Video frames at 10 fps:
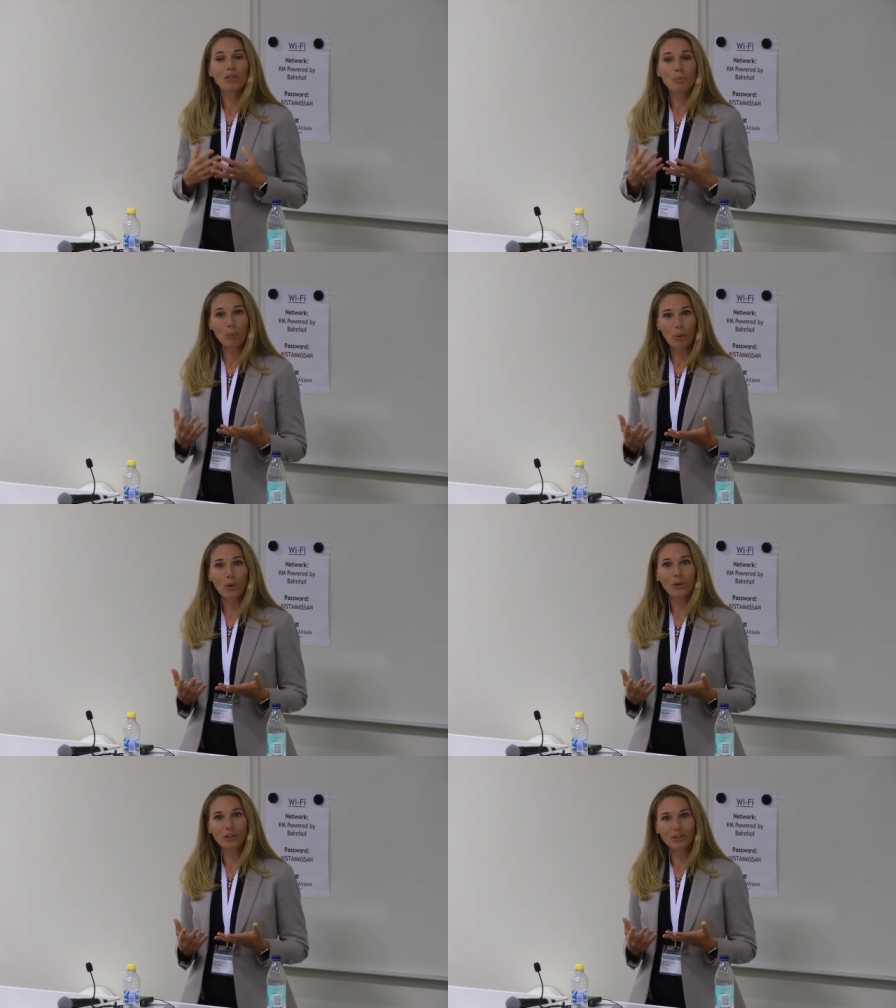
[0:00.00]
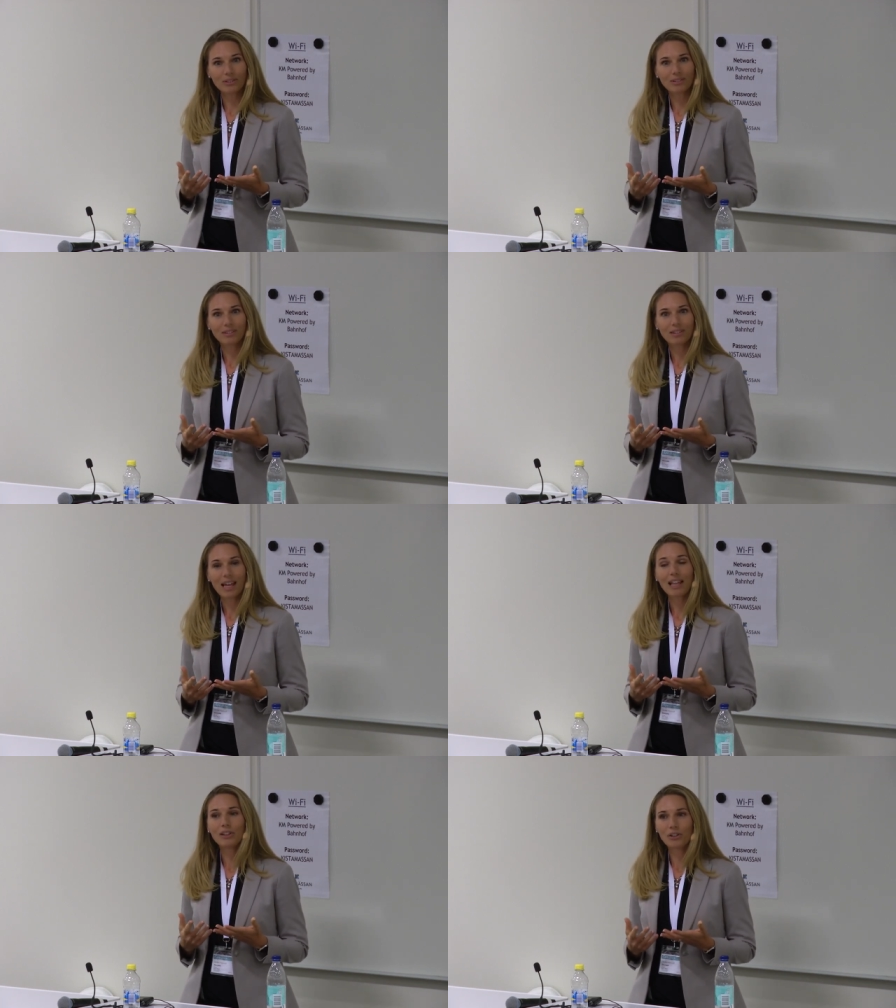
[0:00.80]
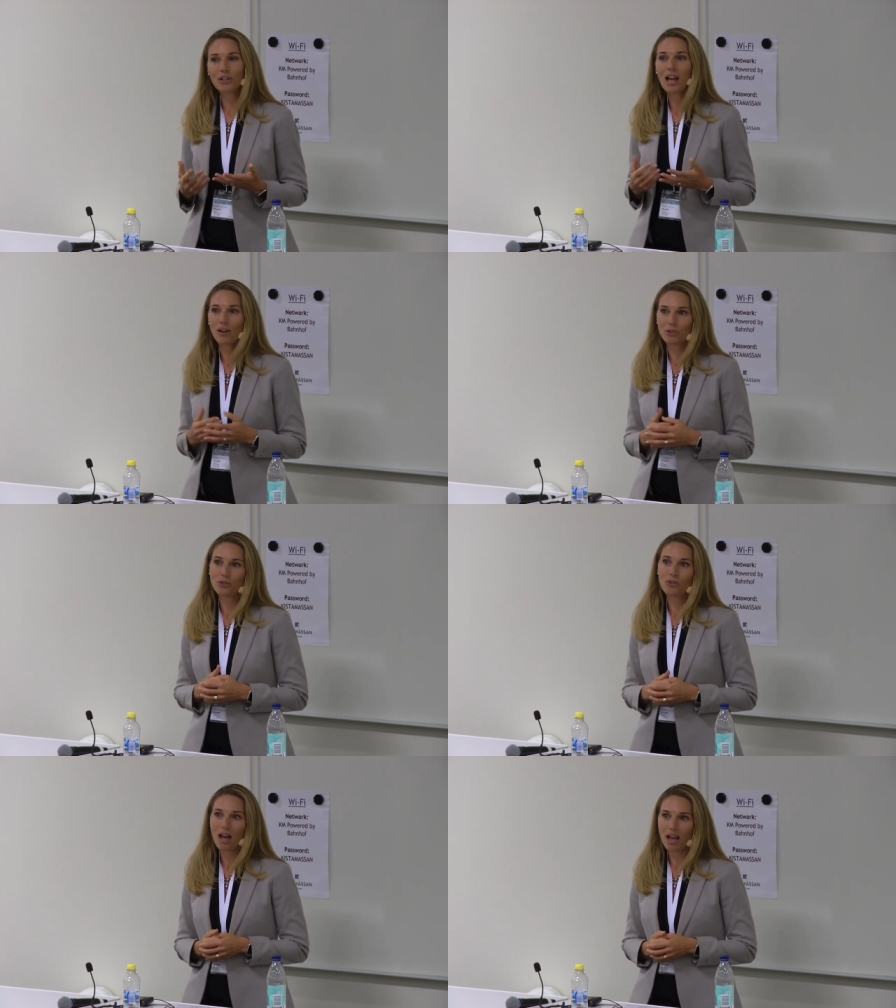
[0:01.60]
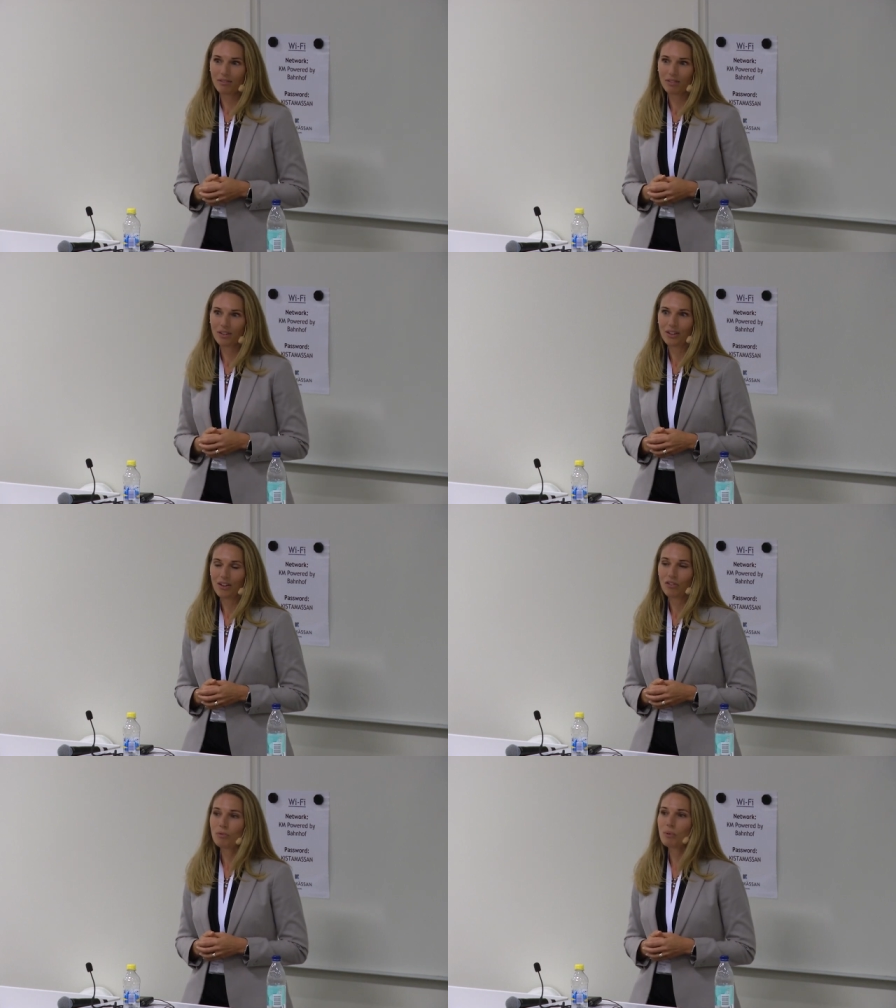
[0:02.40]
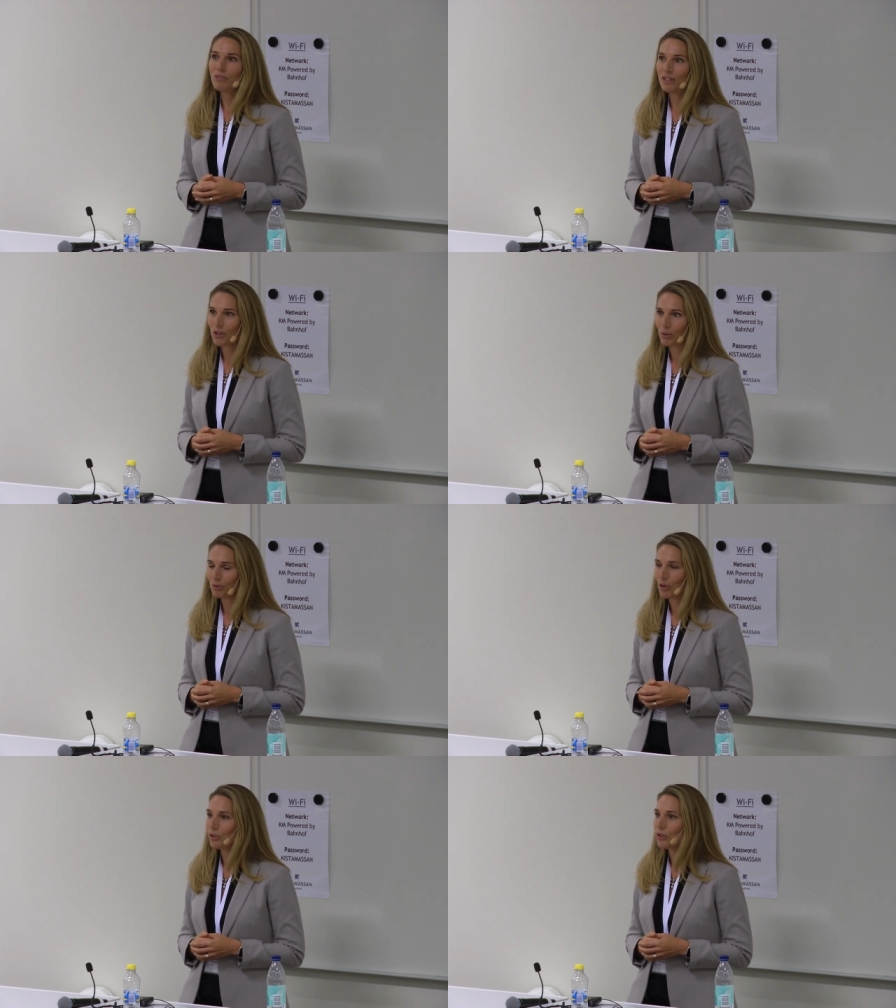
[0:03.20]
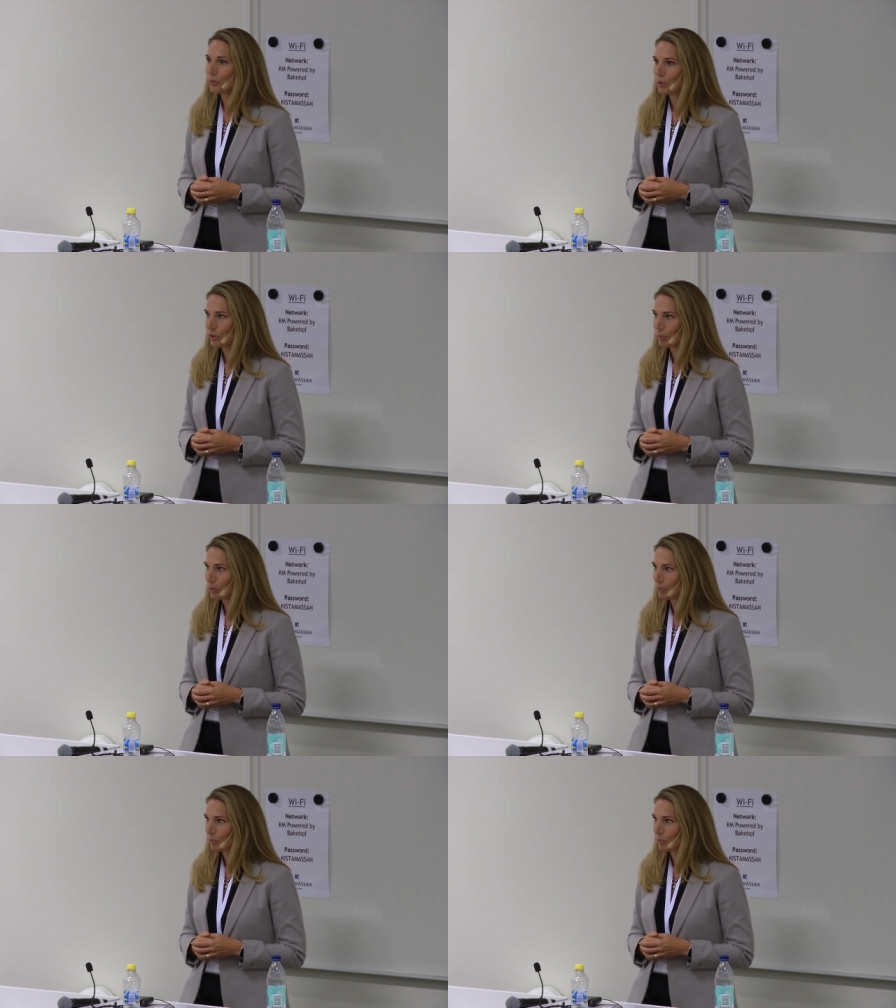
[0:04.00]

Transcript: The boy had learned how to drive from a video on YouTube.